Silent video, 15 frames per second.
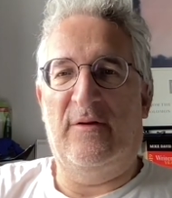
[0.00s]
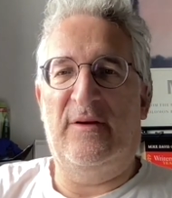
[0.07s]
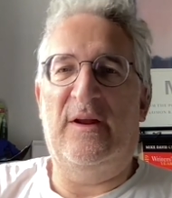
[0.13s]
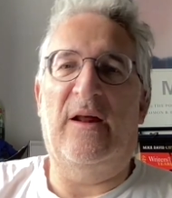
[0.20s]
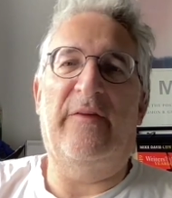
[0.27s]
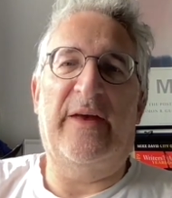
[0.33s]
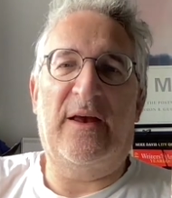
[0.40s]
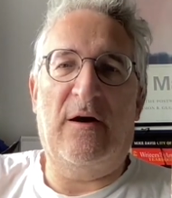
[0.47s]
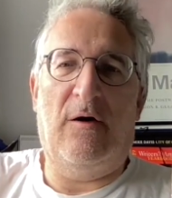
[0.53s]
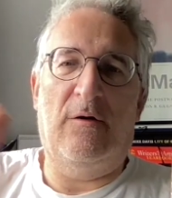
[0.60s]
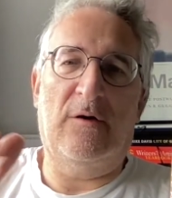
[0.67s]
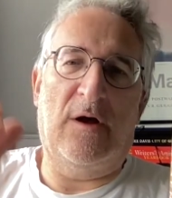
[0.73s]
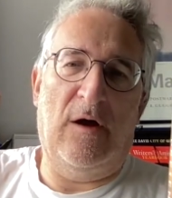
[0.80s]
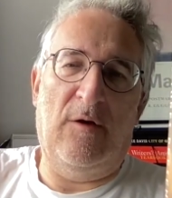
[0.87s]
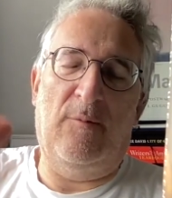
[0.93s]
You know, they
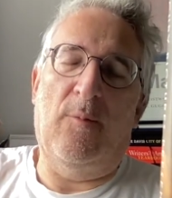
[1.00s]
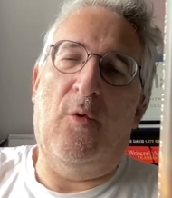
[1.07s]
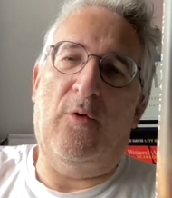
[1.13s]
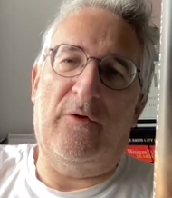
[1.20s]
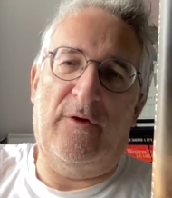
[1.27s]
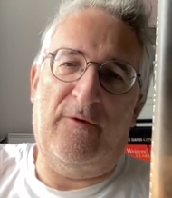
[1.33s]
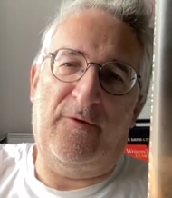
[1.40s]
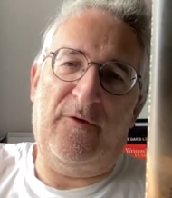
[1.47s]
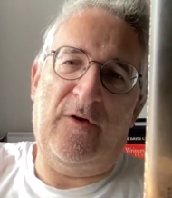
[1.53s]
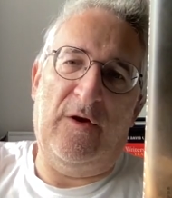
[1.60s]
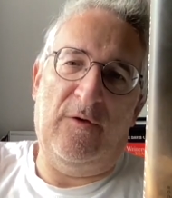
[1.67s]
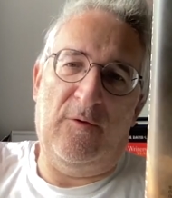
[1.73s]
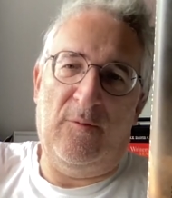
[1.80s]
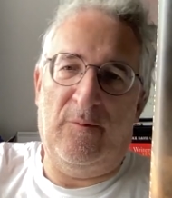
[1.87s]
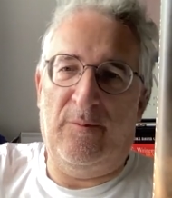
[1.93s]
can't go more than a
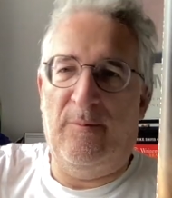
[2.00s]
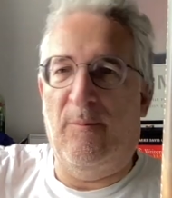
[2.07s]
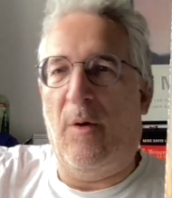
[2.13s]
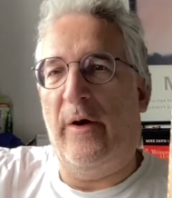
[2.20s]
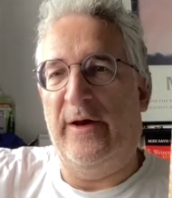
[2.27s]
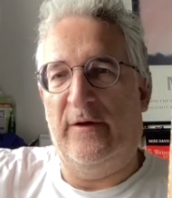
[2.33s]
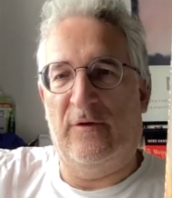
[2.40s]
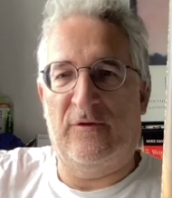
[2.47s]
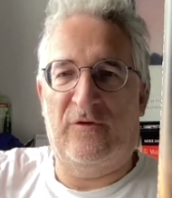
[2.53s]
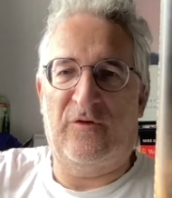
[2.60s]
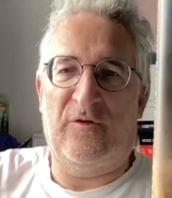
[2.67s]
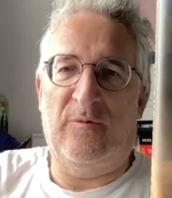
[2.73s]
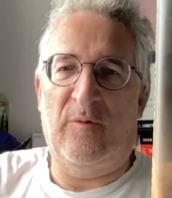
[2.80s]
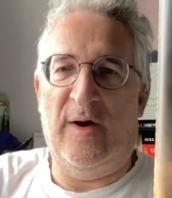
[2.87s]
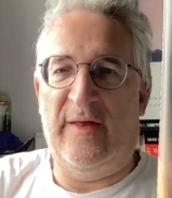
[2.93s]
few miles
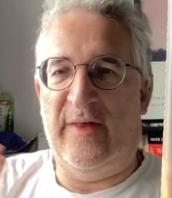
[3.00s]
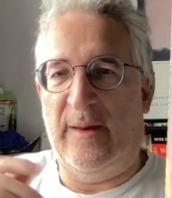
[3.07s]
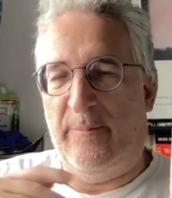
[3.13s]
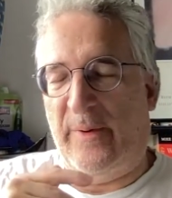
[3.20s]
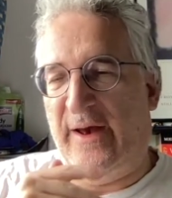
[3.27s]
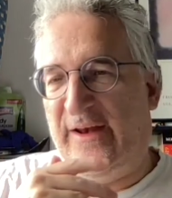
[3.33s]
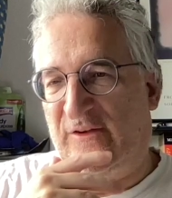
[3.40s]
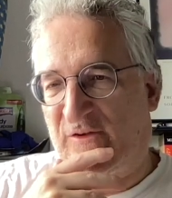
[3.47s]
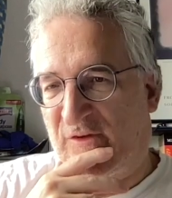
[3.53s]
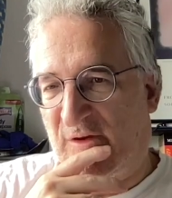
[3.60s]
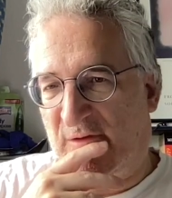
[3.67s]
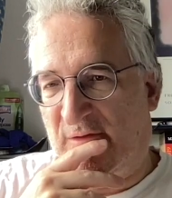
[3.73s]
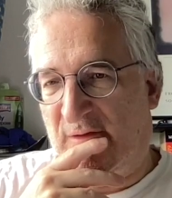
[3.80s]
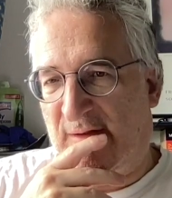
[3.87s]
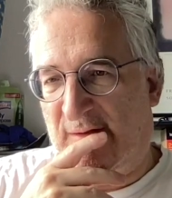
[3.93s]
from where they're based
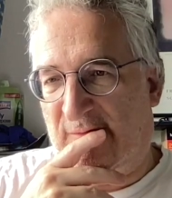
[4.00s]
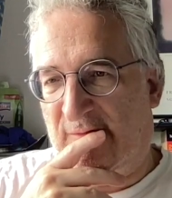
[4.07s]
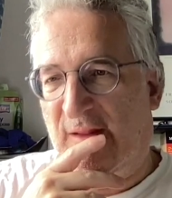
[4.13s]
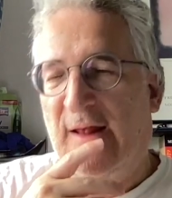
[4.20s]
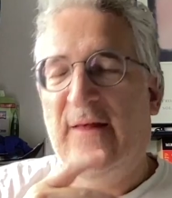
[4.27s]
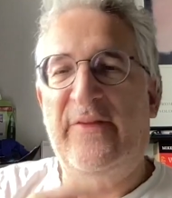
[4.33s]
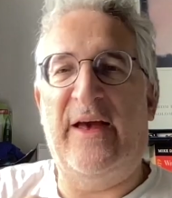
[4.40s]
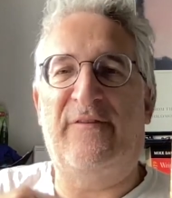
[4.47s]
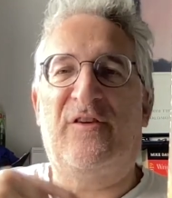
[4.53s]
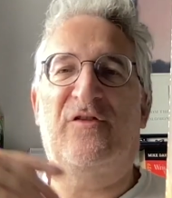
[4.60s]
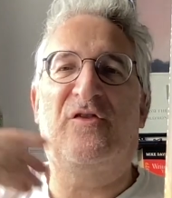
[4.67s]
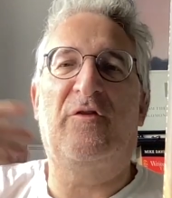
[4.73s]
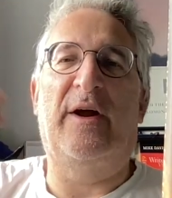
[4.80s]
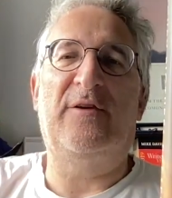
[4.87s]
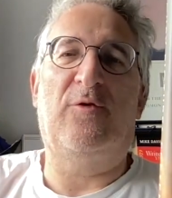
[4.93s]
and, and they have to
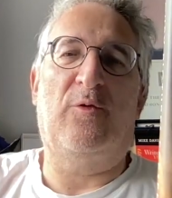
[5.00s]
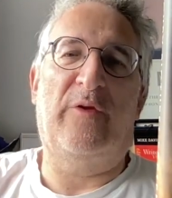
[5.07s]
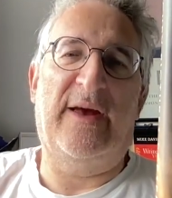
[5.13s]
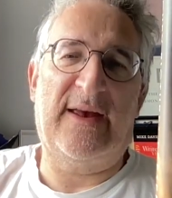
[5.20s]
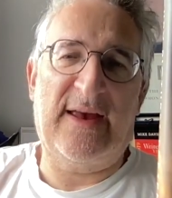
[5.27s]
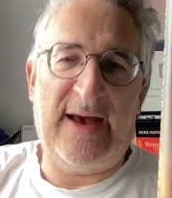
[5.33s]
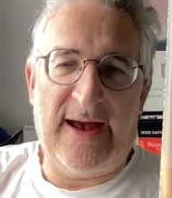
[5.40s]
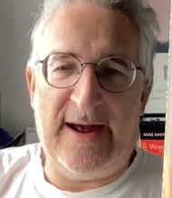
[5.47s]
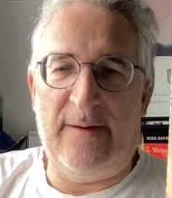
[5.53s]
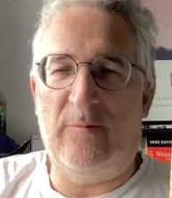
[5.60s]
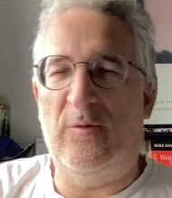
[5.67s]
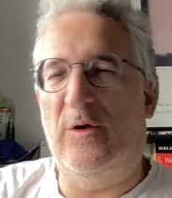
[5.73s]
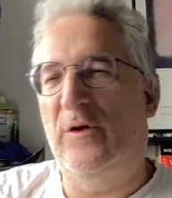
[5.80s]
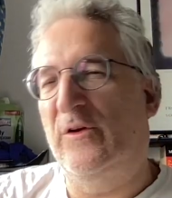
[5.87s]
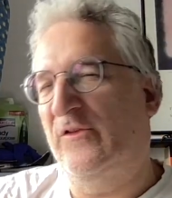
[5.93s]
surrender all their
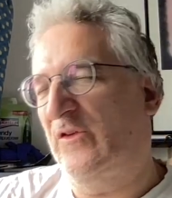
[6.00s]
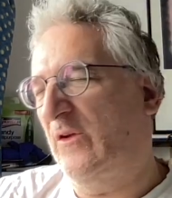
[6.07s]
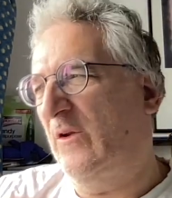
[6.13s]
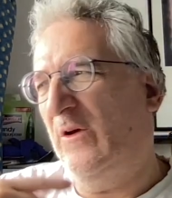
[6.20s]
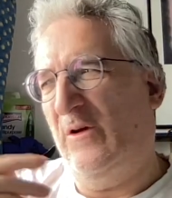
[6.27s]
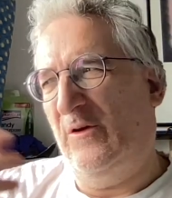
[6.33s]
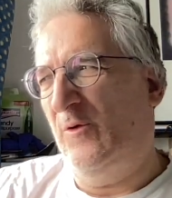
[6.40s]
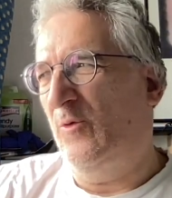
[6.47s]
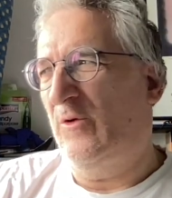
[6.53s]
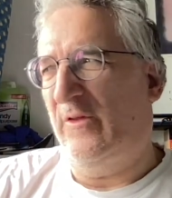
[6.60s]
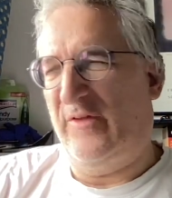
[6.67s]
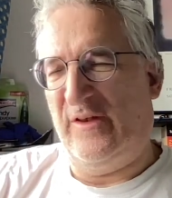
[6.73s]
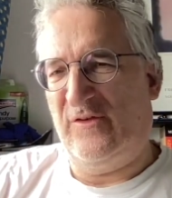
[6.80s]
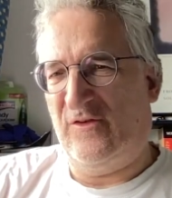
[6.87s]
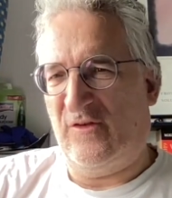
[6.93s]
cameras and, and all
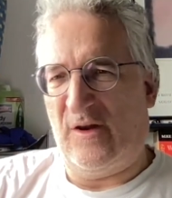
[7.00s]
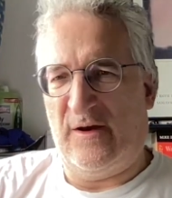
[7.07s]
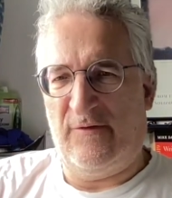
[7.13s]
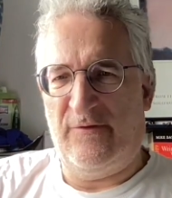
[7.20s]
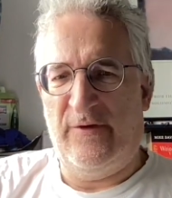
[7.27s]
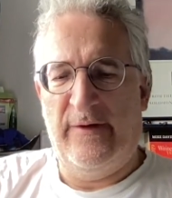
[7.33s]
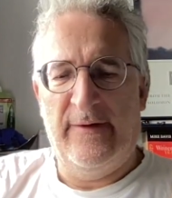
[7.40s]
of this stuff